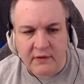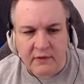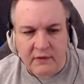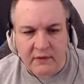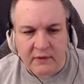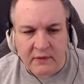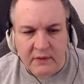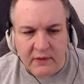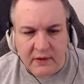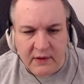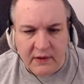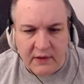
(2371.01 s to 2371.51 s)

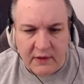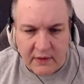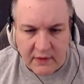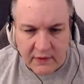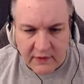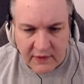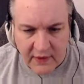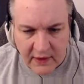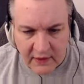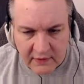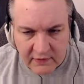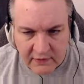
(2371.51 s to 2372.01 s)
Okay,
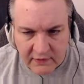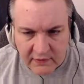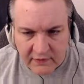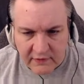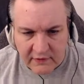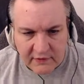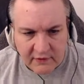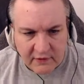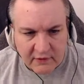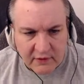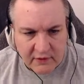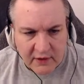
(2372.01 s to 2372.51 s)

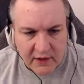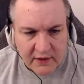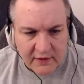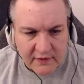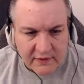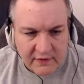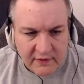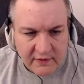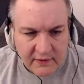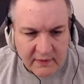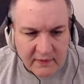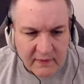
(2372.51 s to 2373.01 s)
that's
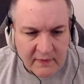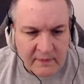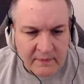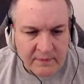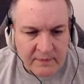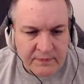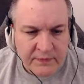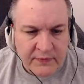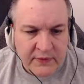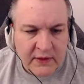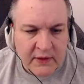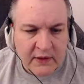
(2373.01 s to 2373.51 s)
alright.
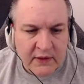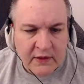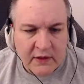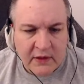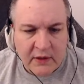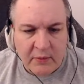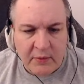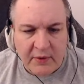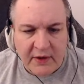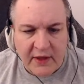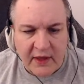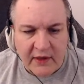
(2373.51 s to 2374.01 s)

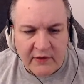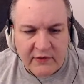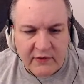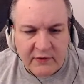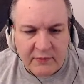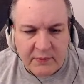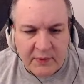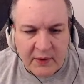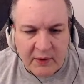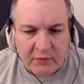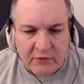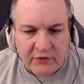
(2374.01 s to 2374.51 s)
Hubert casts a
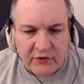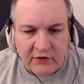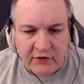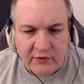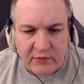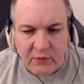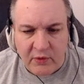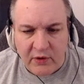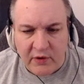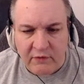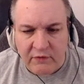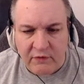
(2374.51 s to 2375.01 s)
spell which doesn't
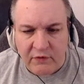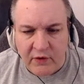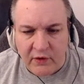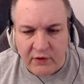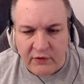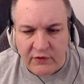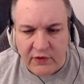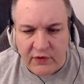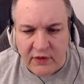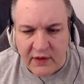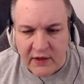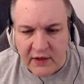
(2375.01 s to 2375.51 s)
work at
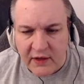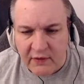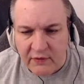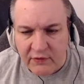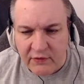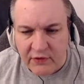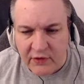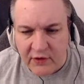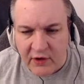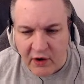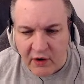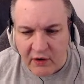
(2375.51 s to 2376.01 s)
first and then gives
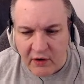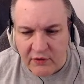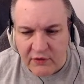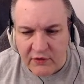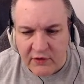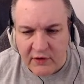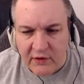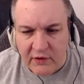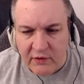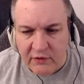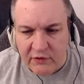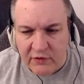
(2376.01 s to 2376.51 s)
the guards the
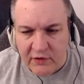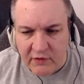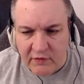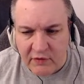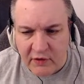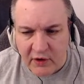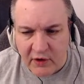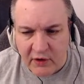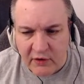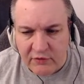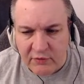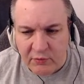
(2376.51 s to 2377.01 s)
illusion of a
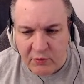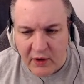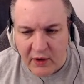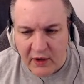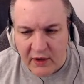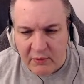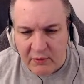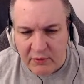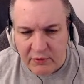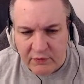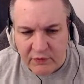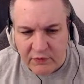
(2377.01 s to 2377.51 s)
large
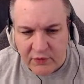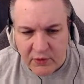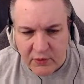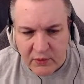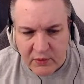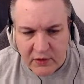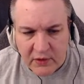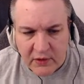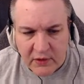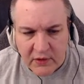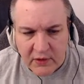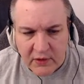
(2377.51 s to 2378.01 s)
wagon with food.